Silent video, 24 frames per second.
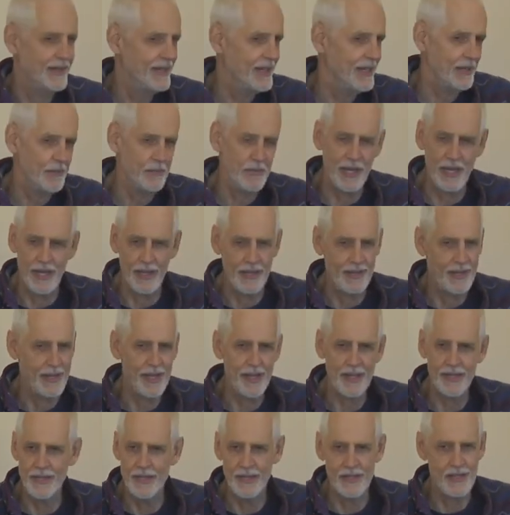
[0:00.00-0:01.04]
anybody,
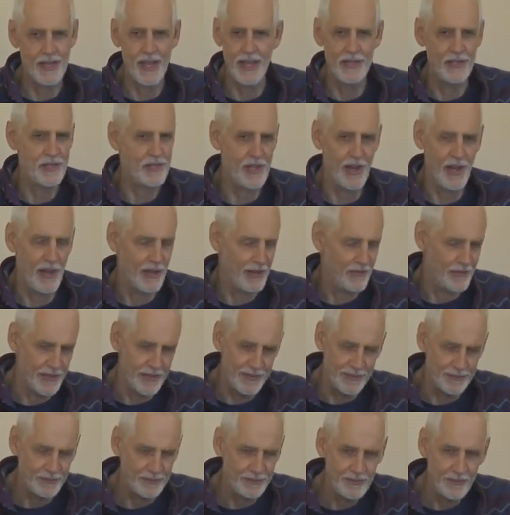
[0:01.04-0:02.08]
I use, I use Oliver.